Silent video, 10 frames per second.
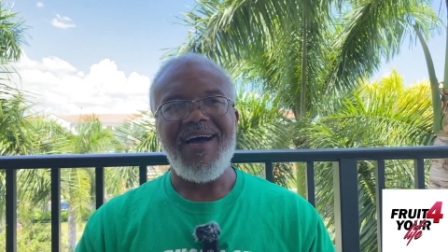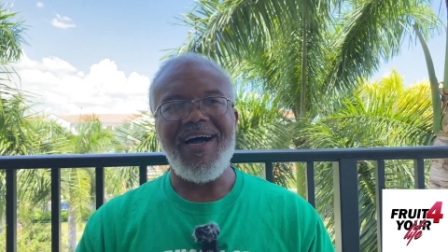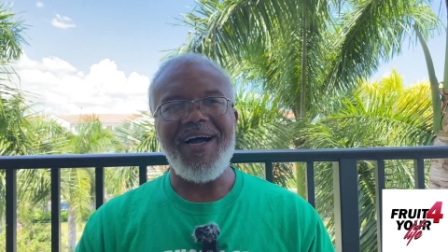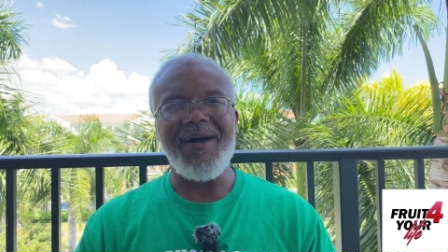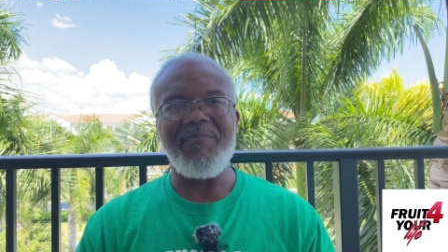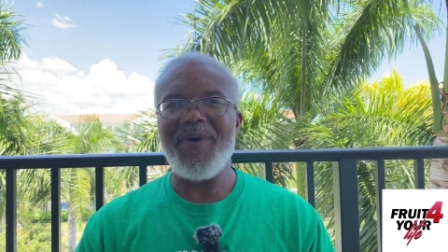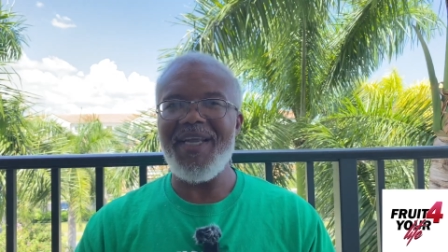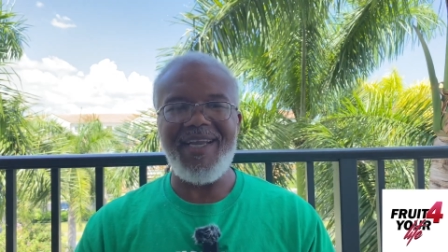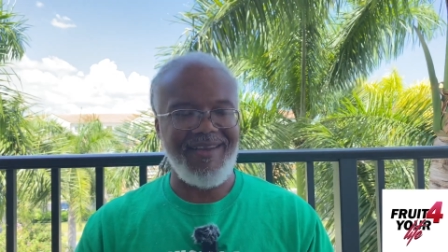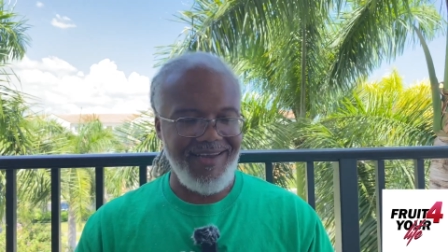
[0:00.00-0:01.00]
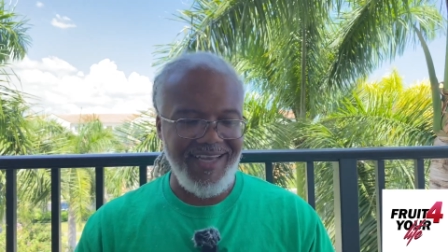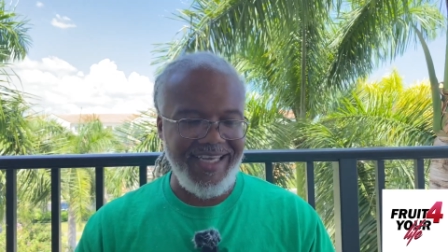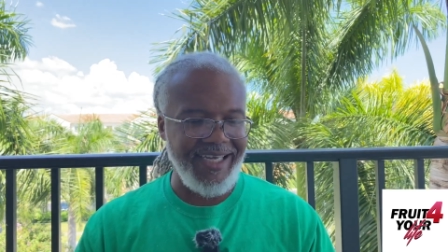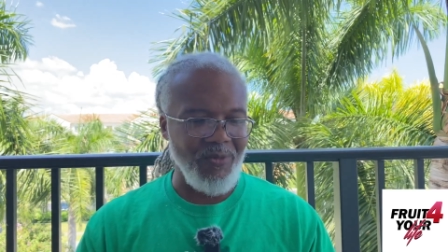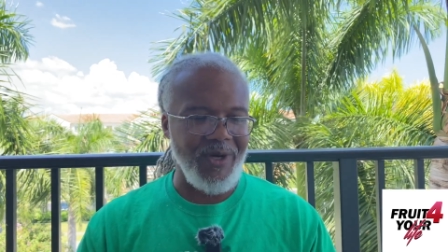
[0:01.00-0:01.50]
Uh, but it,
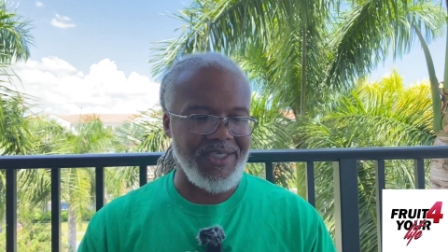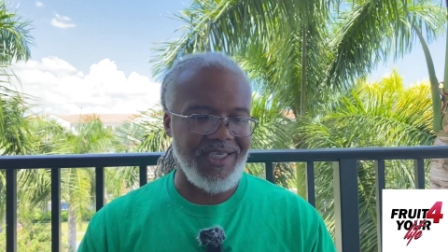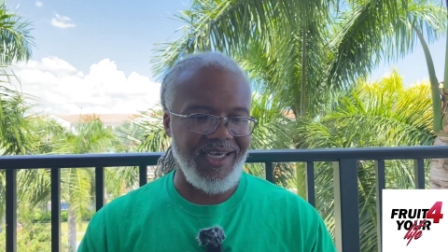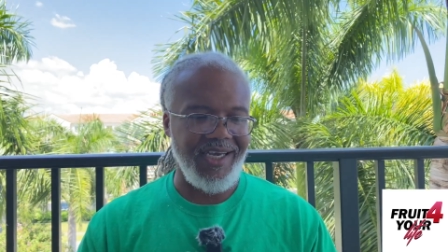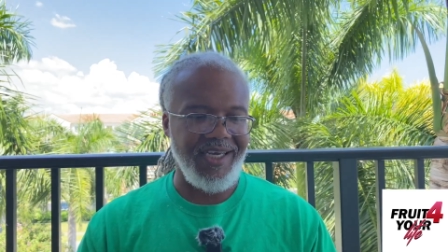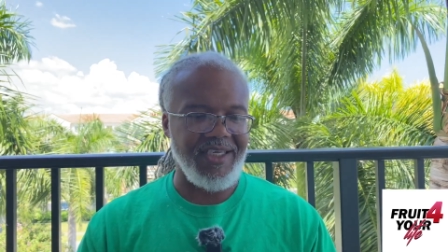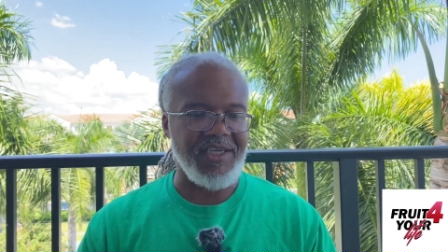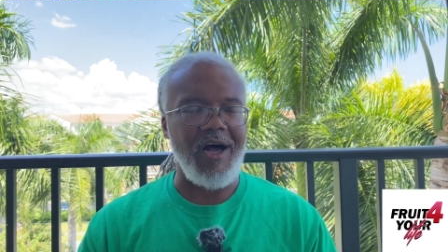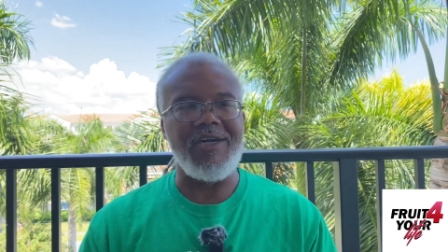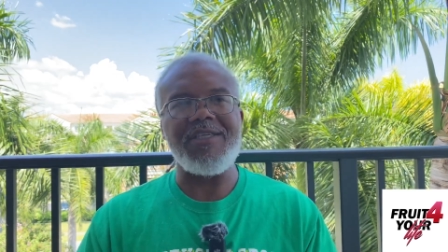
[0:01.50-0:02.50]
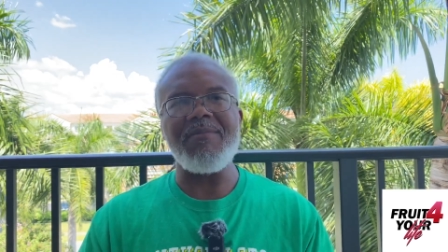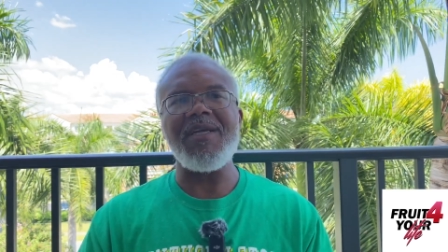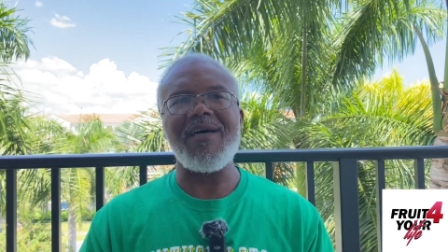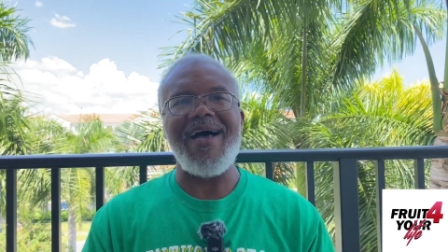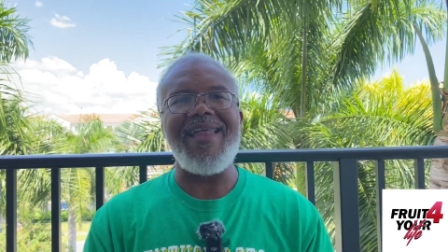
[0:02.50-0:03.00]
again, once again, it's awesome.
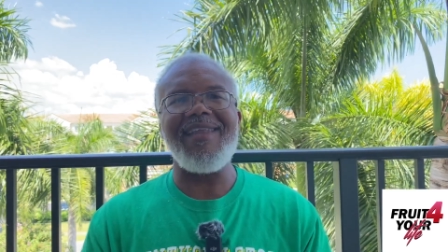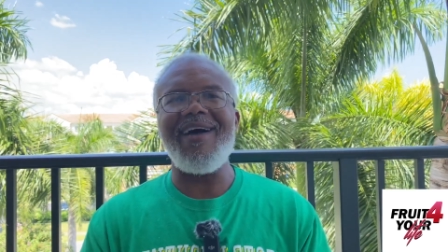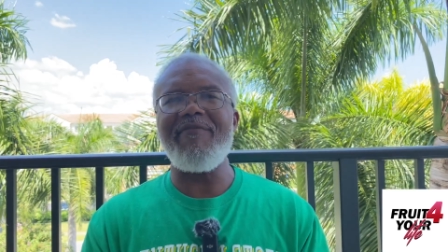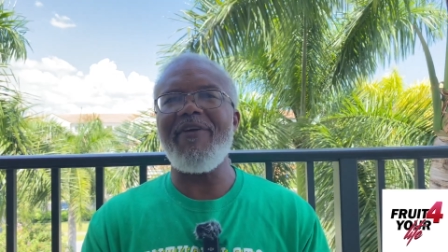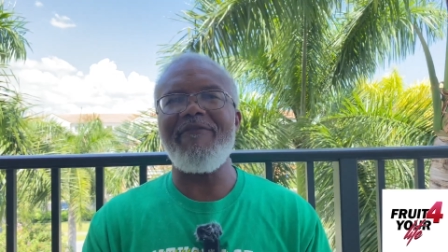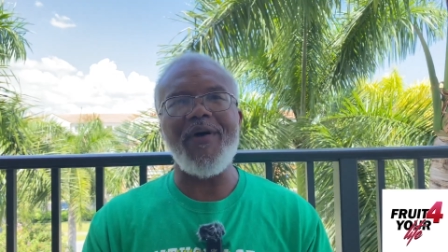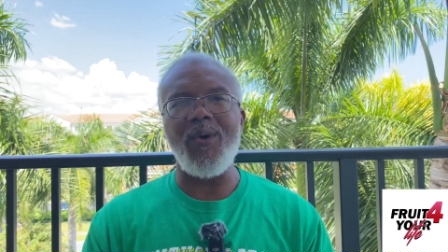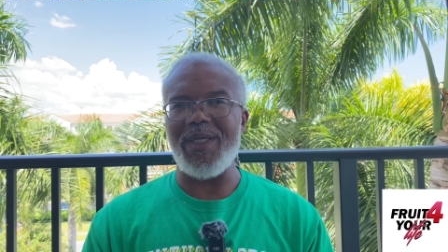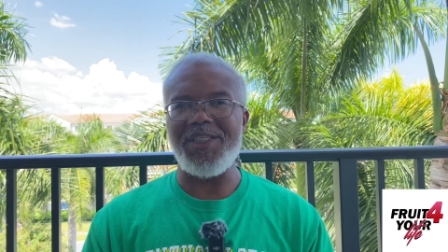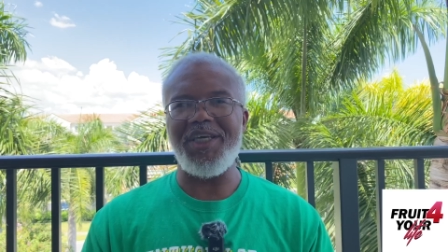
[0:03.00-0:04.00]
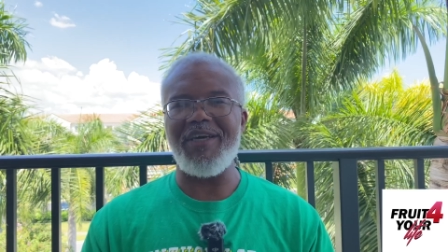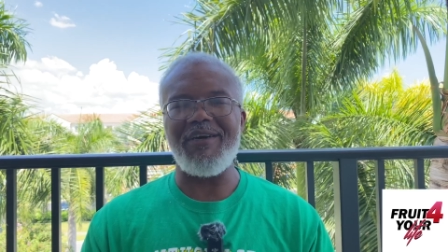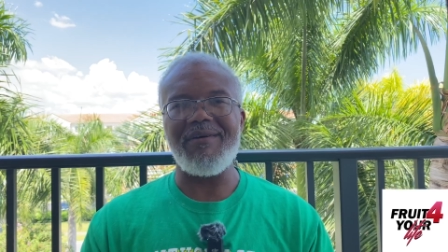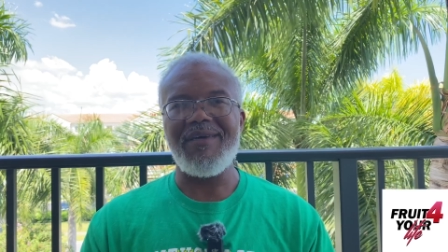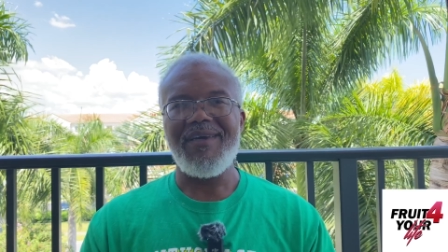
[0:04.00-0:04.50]
Look, I love the foliage here.